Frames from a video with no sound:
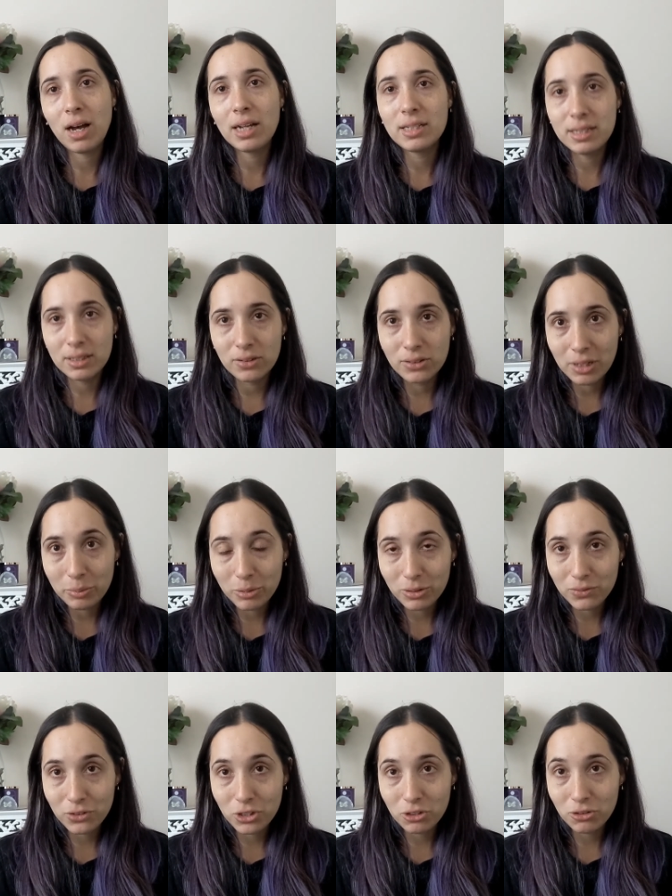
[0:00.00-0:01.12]
ideal number
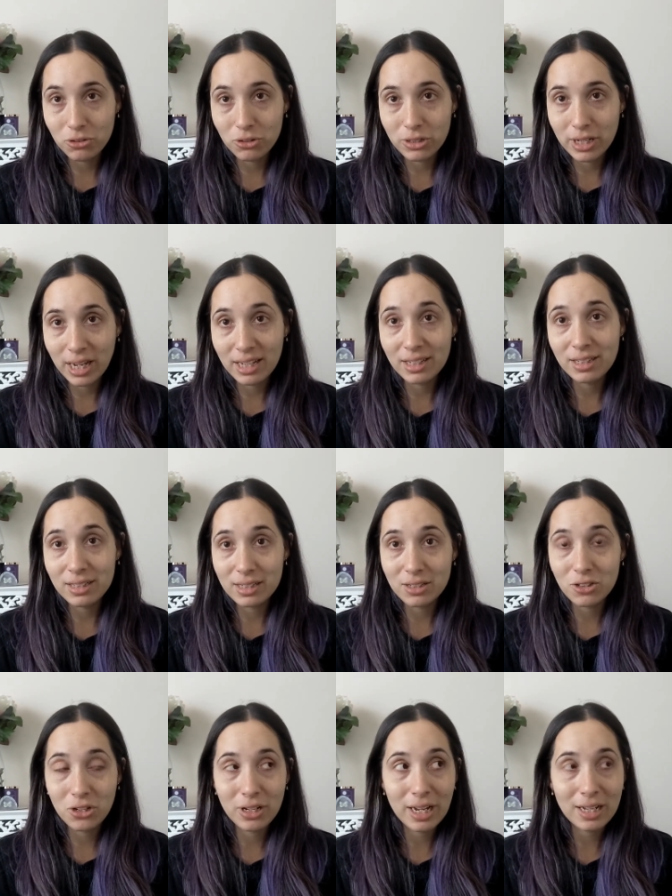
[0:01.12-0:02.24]
of children, and it did
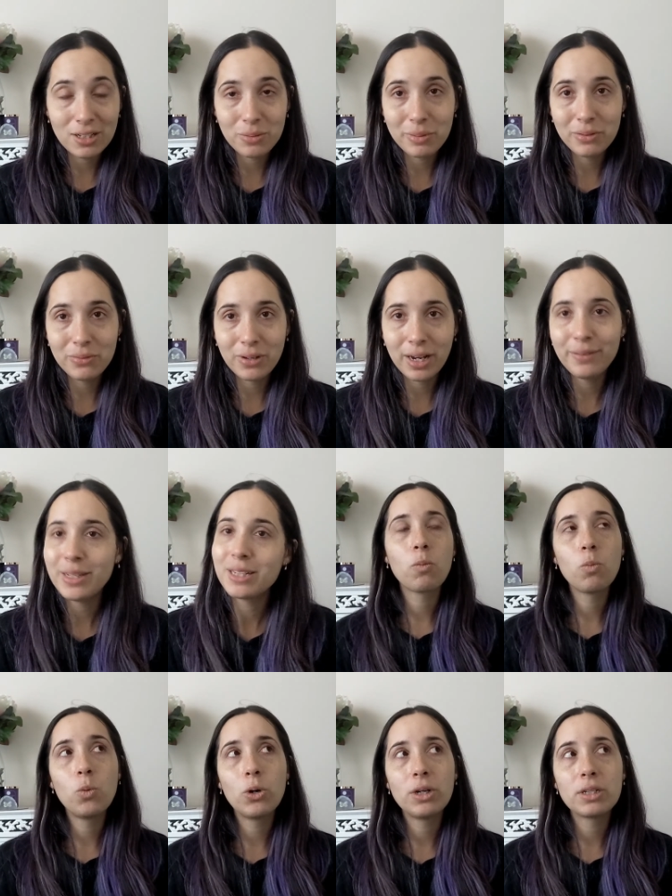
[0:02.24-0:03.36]
turn out to be five.
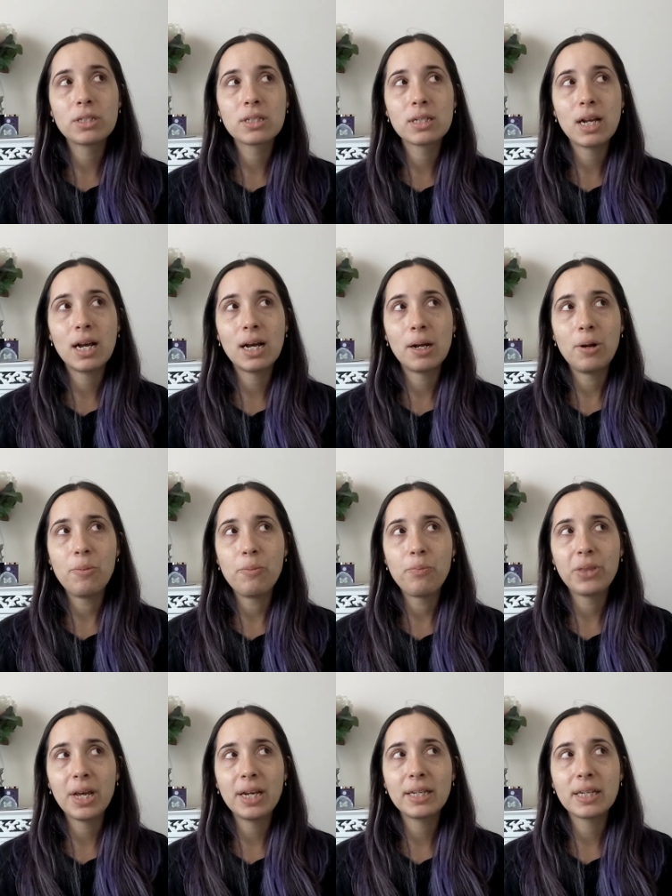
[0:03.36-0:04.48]
What
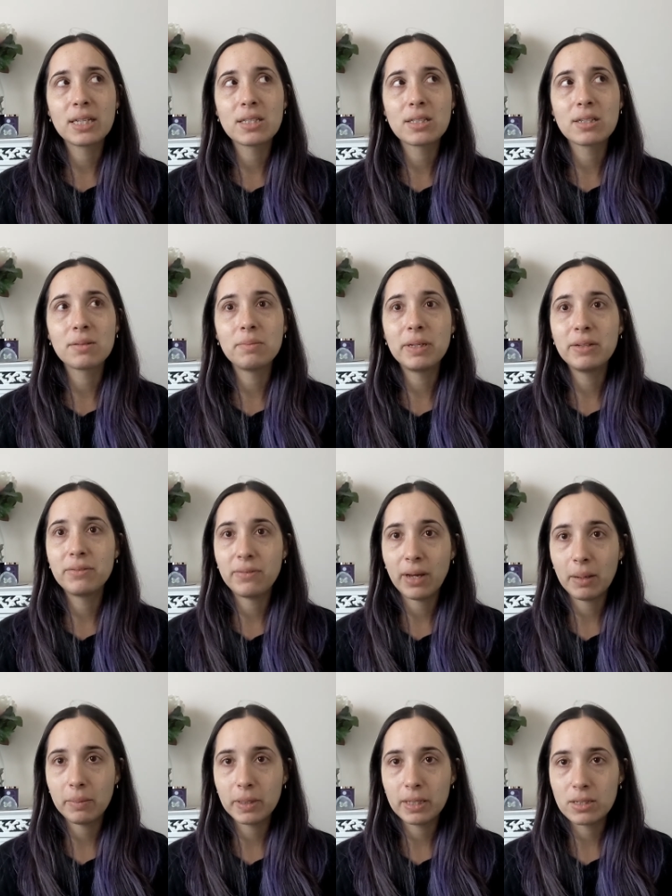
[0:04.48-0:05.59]
I guess big
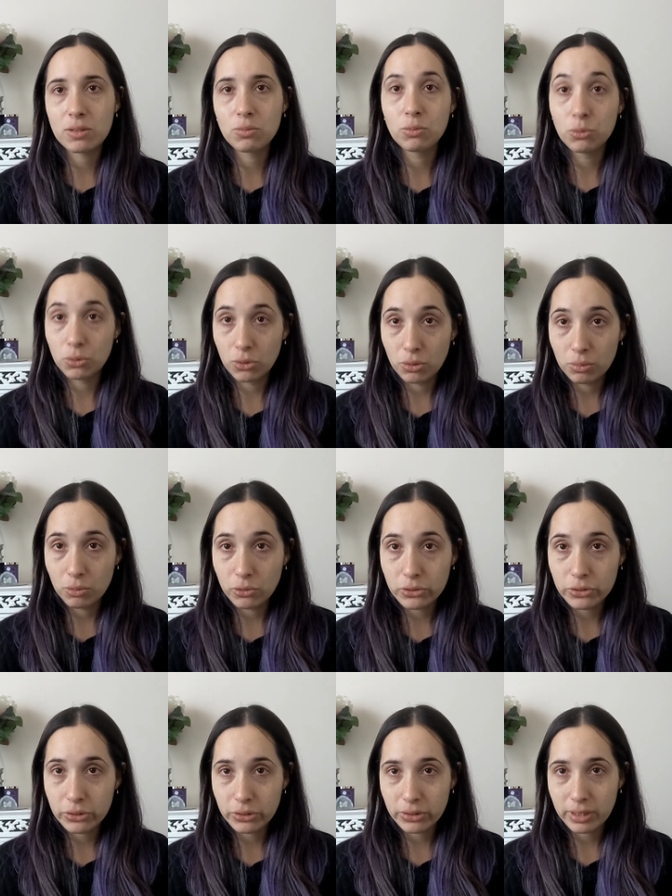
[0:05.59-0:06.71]
families will know more
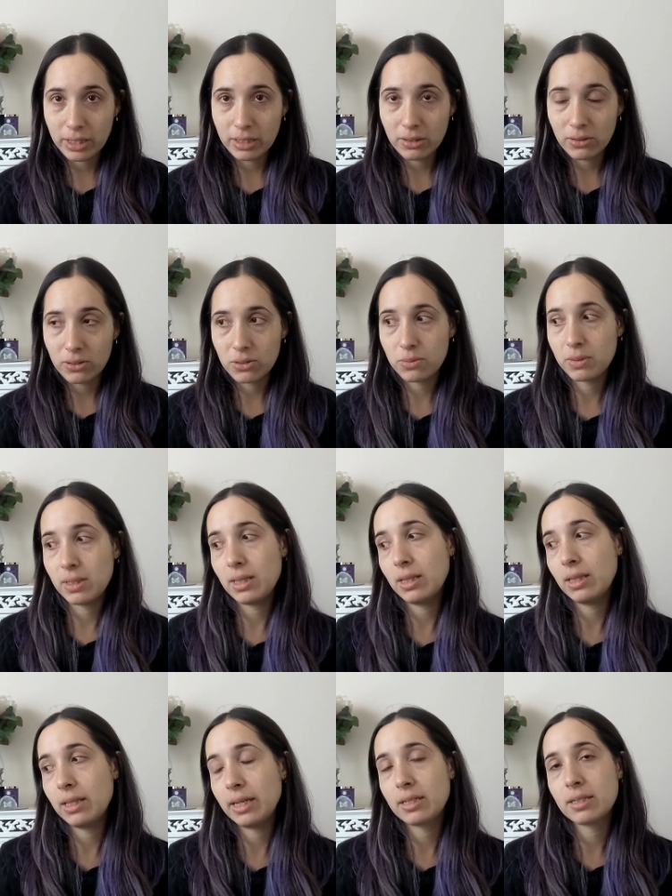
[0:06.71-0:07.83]
so than those with
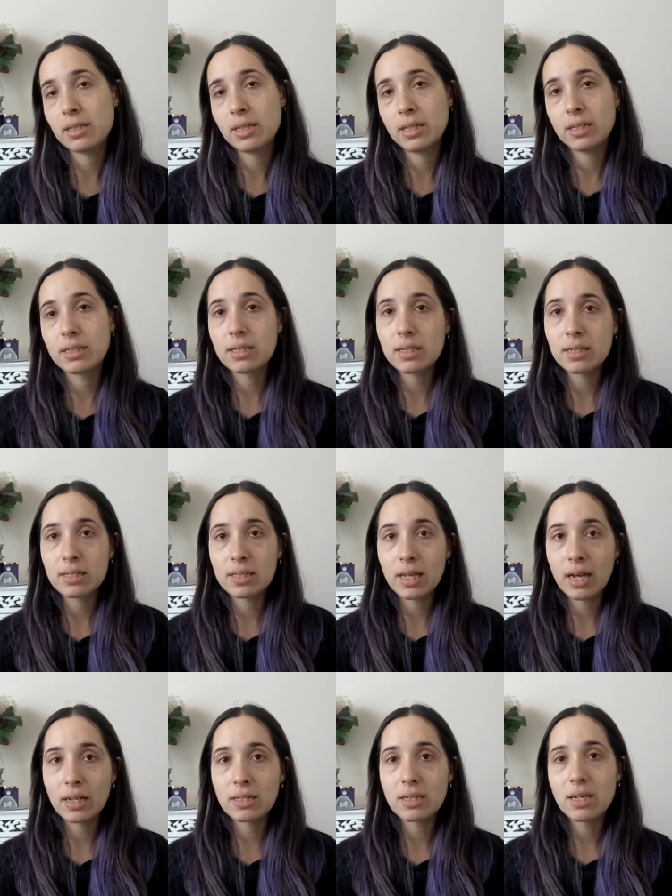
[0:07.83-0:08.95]
less kids is
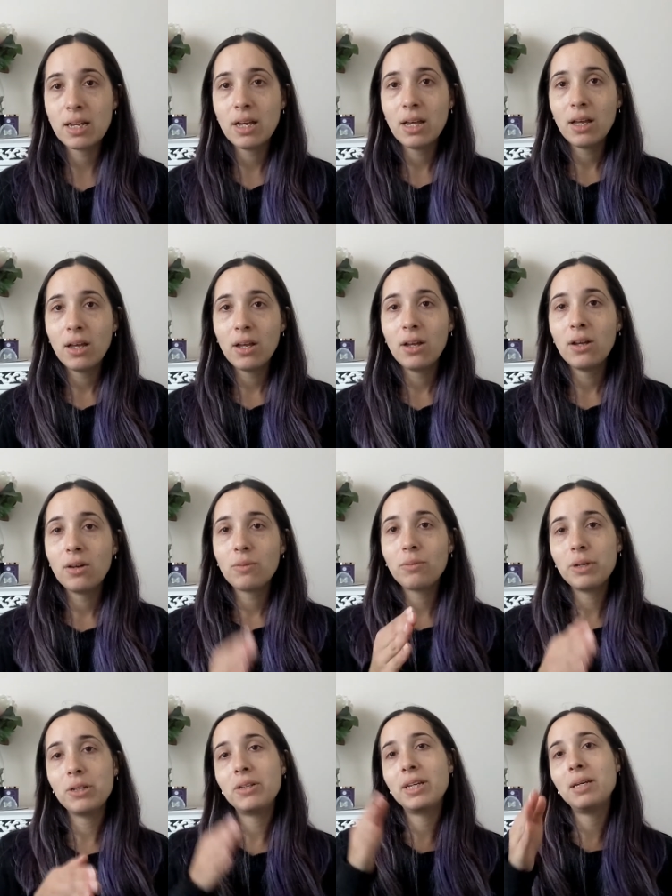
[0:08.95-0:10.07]
that
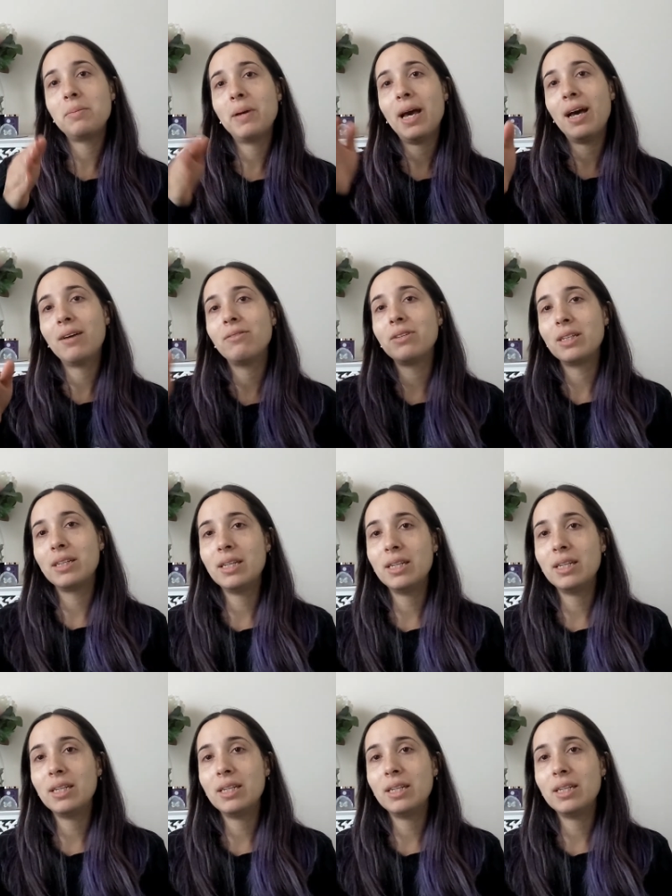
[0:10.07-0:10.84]
when you keep having